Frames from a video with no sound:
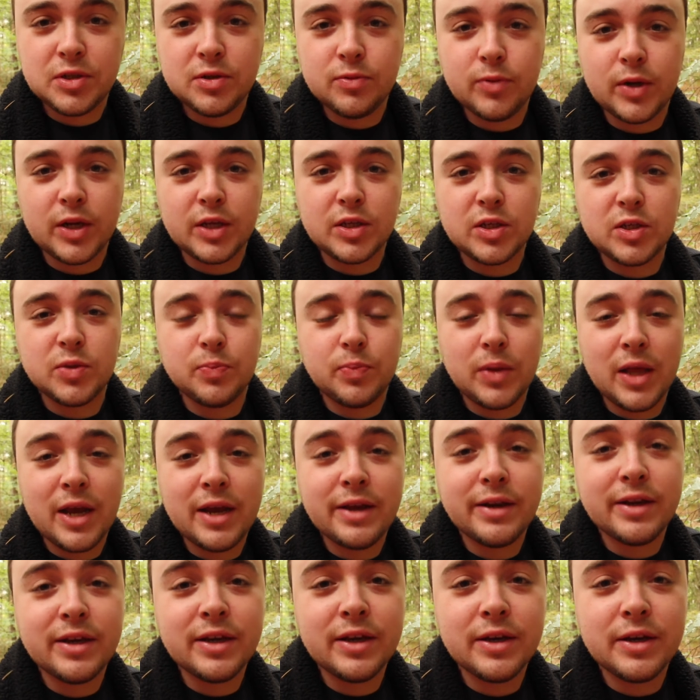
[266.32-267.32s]
when
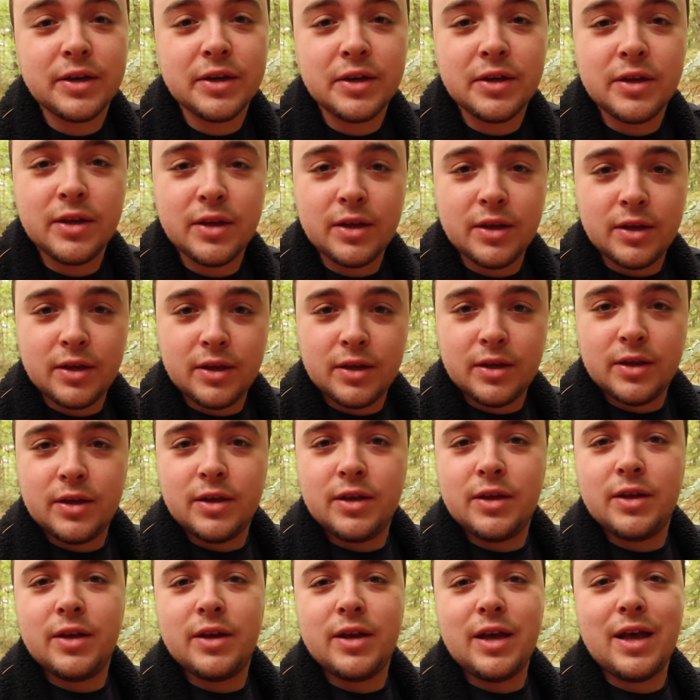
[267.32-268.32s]
explaining
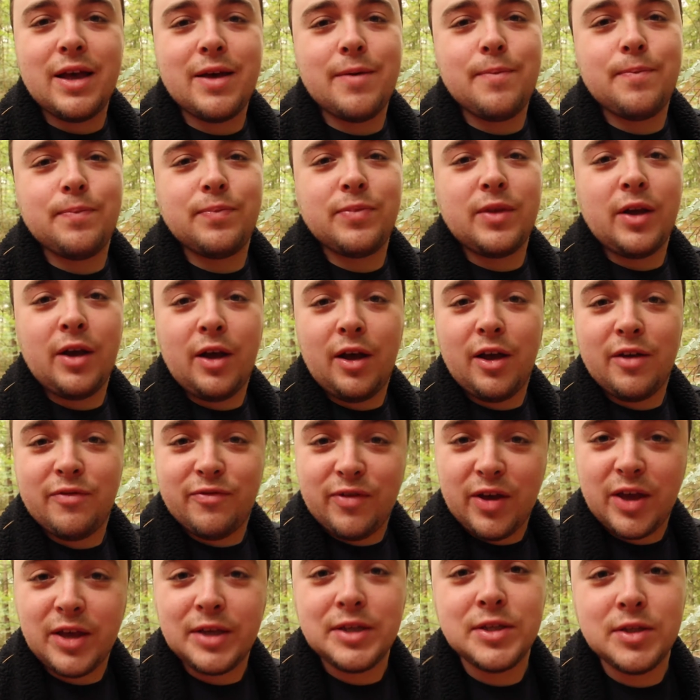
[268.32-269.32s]
the
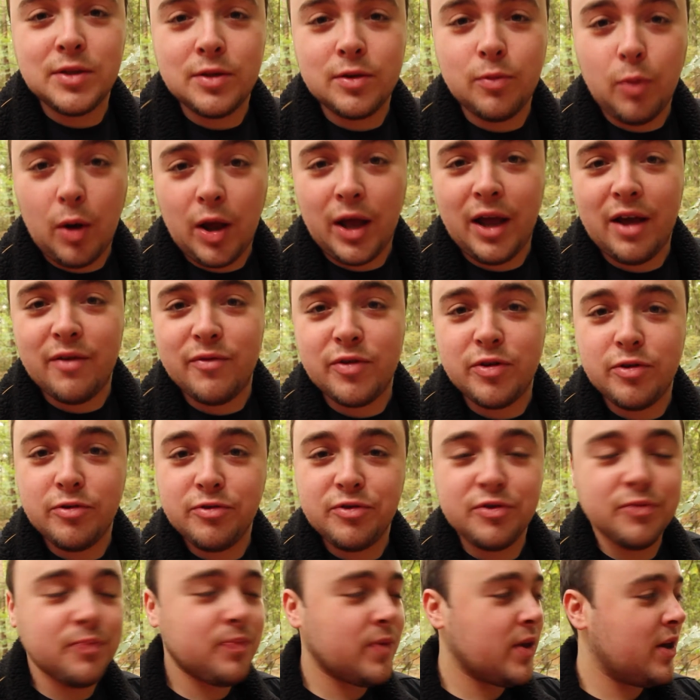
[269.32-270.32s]
hyphae and the what have
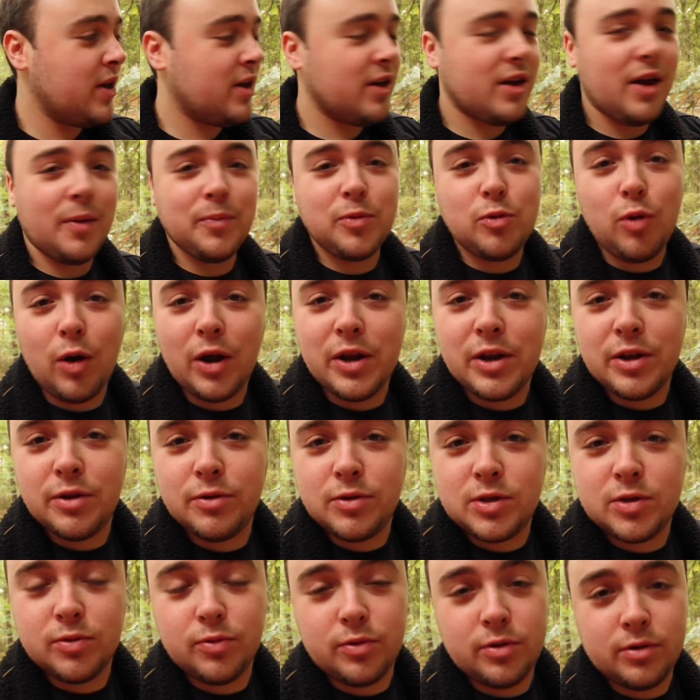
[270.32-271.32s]
yous, I'm quite new
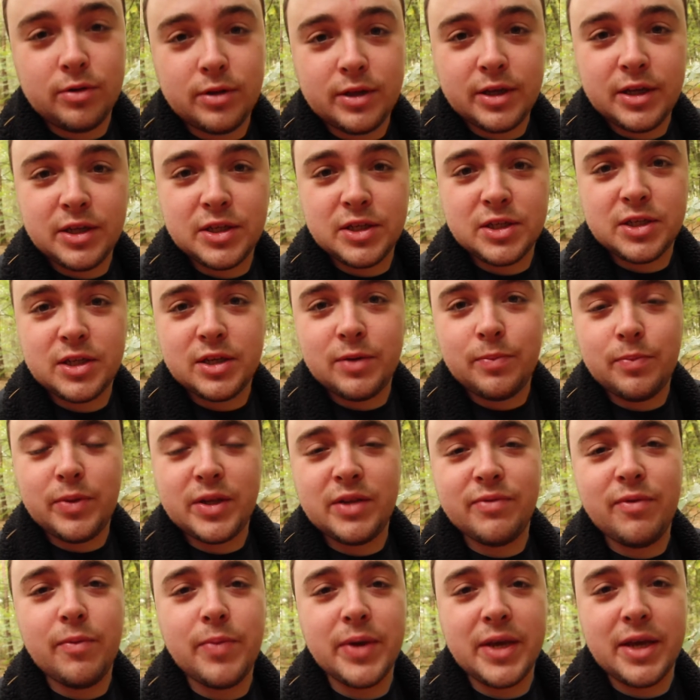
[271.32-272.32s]
to all this, bit
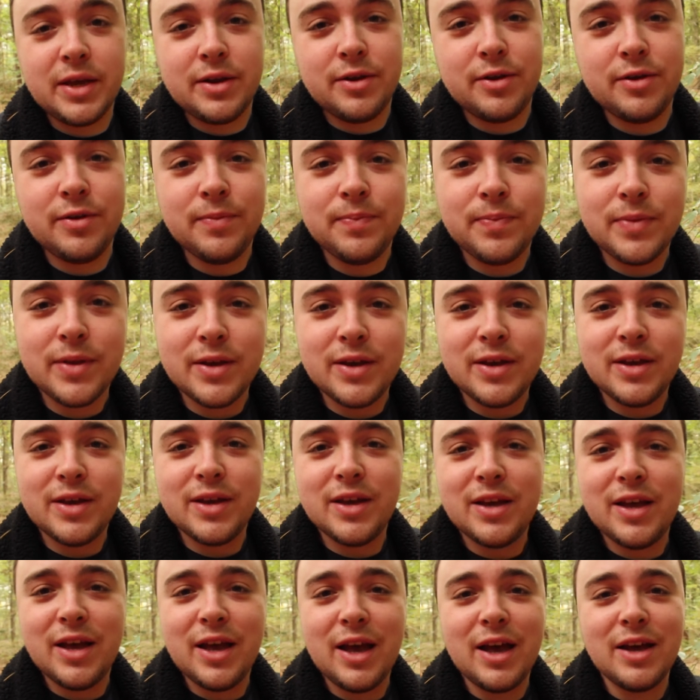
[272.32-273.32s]
of a beginner,
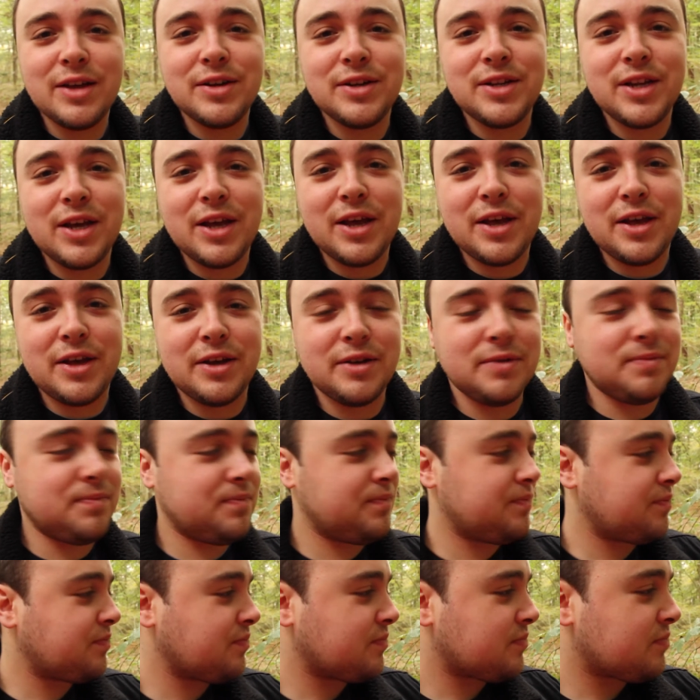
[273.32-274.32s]
and
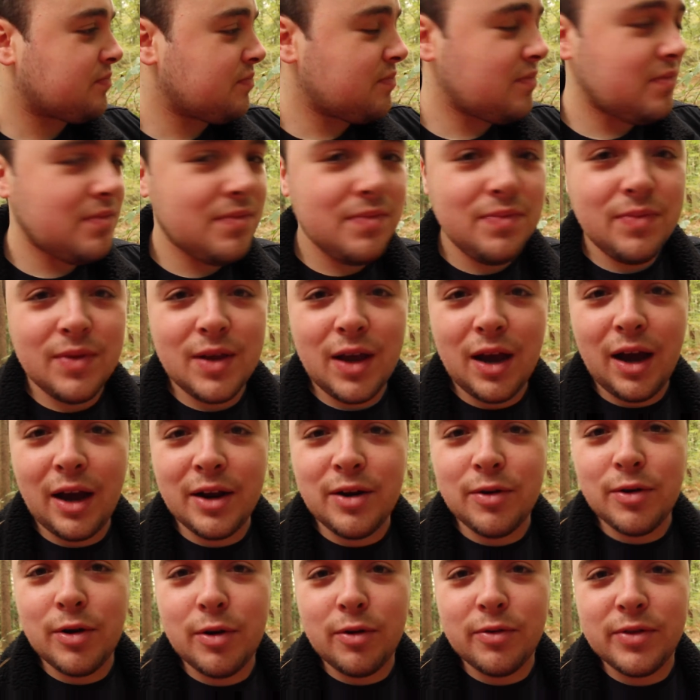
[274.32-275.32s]
I
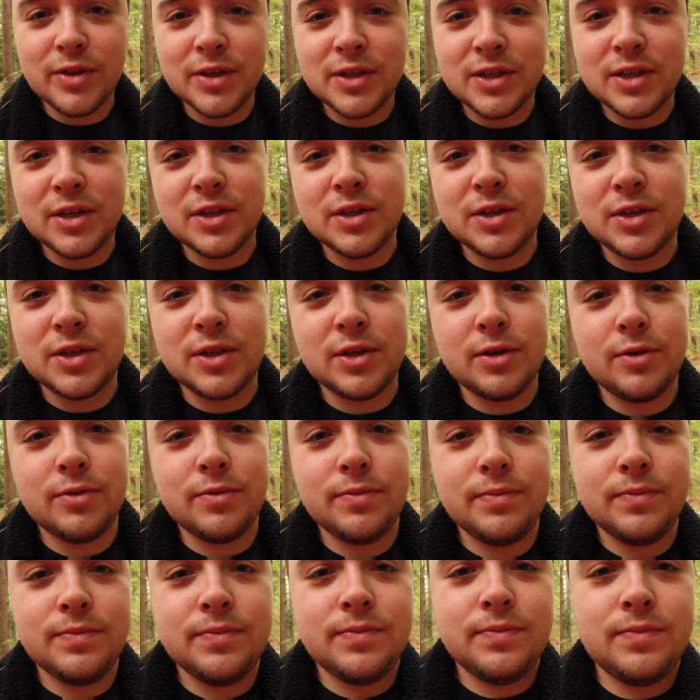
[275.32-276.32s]
don't know what this is, so
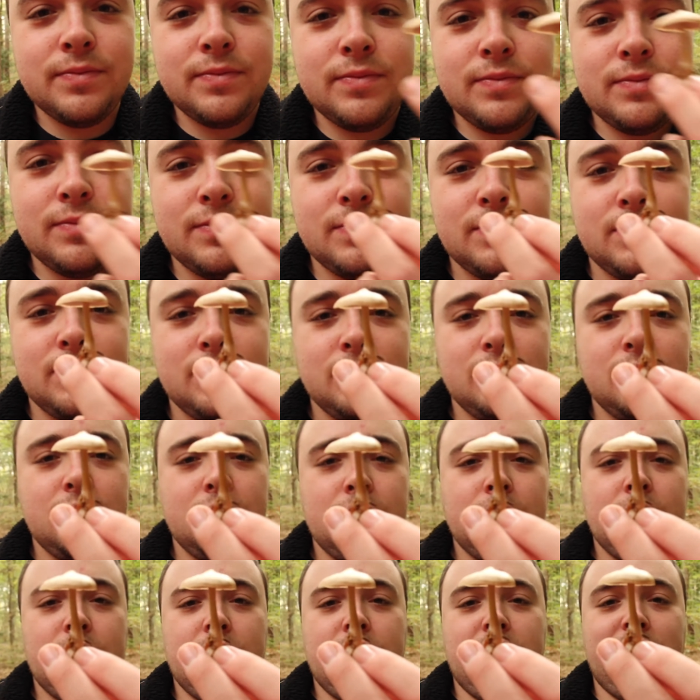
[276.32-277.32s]

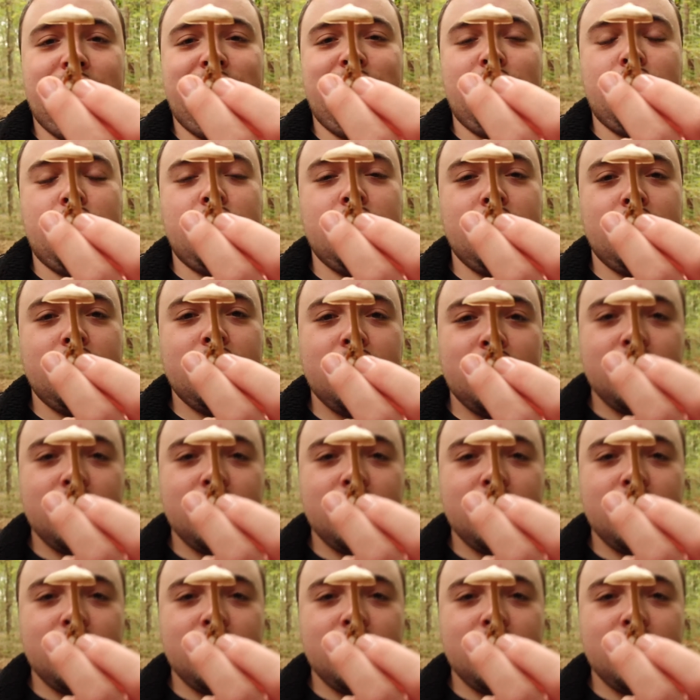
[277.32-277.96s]
if you can